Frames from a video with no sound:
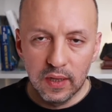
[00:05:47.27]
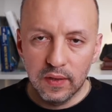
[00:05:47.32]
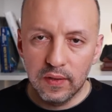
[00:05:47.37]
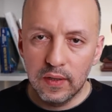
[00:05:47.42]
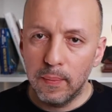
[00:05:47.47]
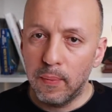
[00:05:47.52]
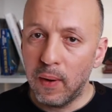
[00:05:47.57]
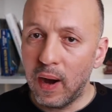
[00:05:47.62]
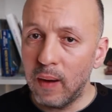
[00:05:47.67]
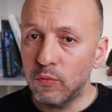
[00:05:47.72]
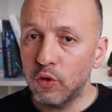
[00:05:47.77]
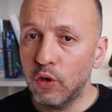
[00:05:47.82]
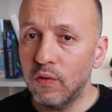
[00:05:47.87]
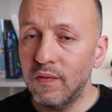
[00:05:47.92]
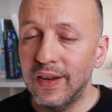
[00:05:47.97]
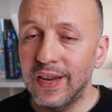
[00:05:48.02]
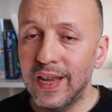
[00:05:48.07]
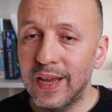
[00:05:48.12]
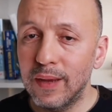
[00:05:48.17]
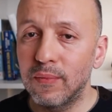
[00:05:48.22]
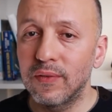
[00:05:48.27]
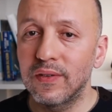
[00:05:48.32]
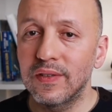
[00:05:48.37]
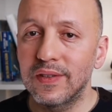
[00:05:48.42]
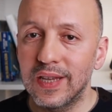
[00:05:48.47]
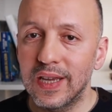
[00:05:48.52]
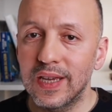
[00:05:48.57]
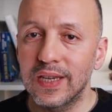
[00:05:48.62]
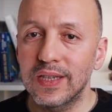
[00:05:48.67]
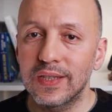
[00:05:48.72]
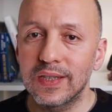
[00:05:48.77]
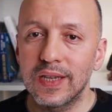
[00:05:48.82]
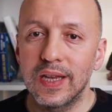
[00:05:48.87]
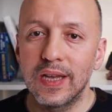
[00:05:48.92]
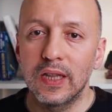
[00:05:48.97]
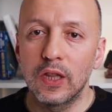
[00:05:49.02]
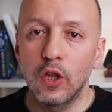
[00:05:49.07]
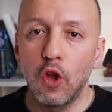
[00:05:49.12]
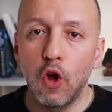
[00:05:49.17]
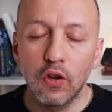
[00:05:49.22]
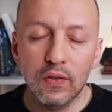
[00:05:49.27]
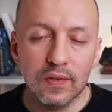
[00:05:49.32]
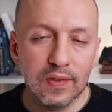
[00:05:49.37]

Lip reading: The Department of Labor takes a long